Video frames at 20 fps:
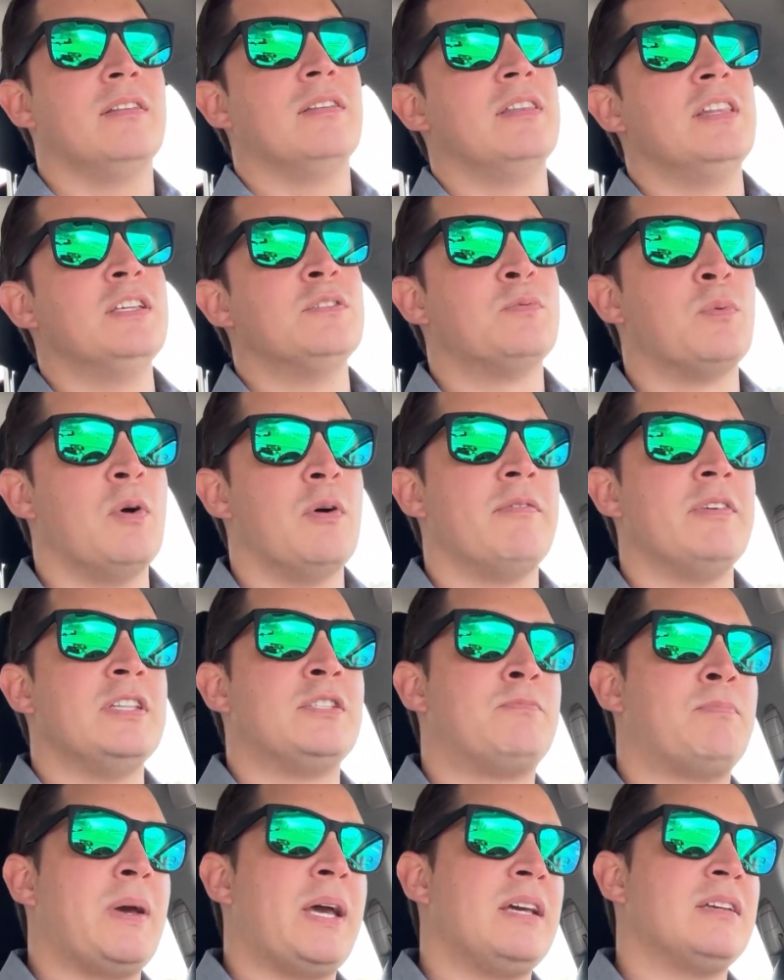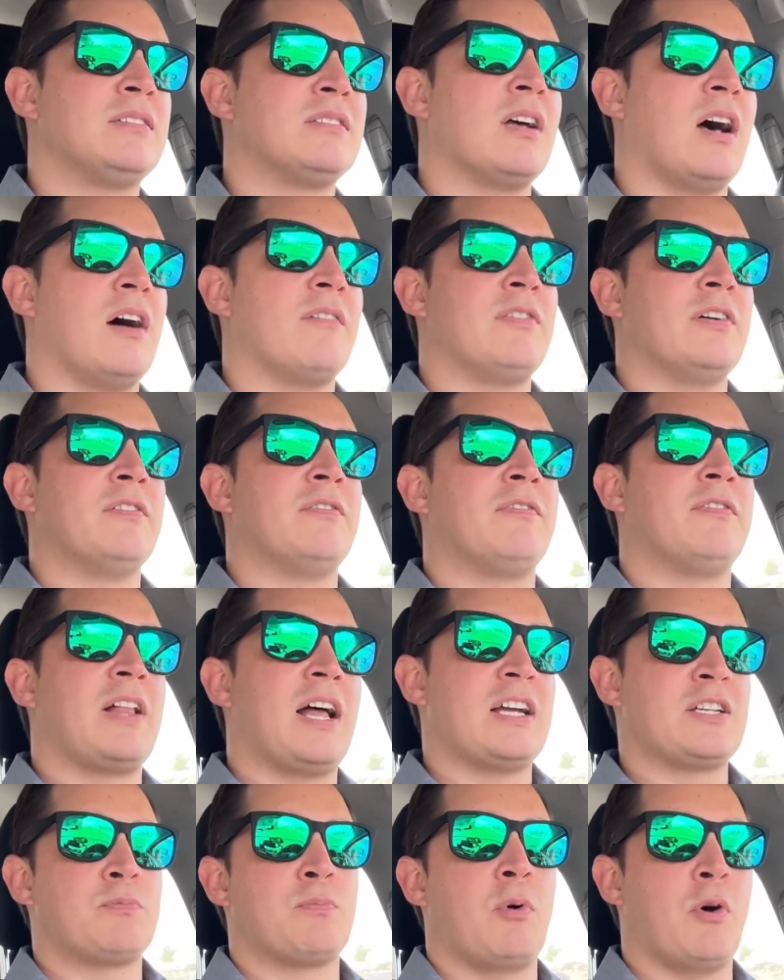this movie's based off of
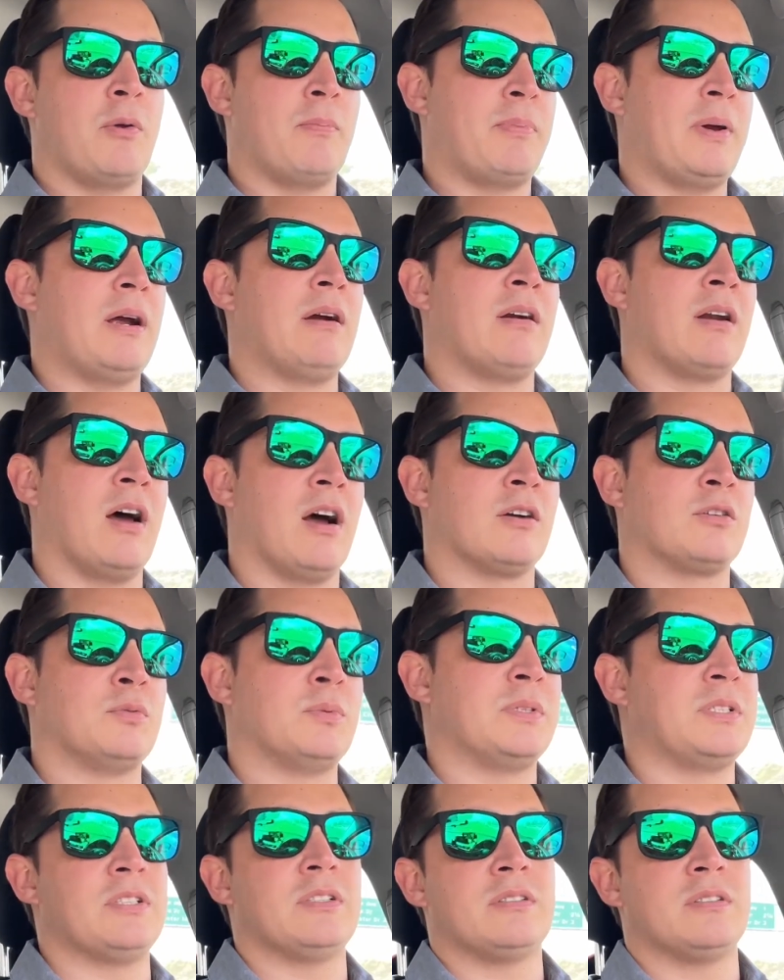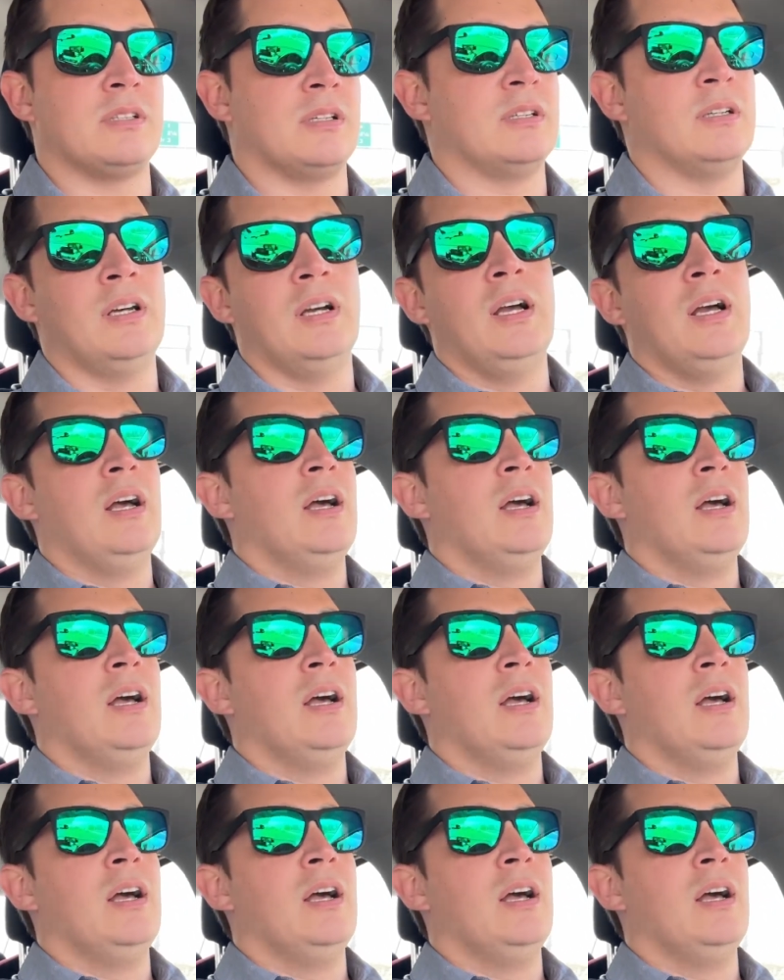Flashpoint Paradox, which is a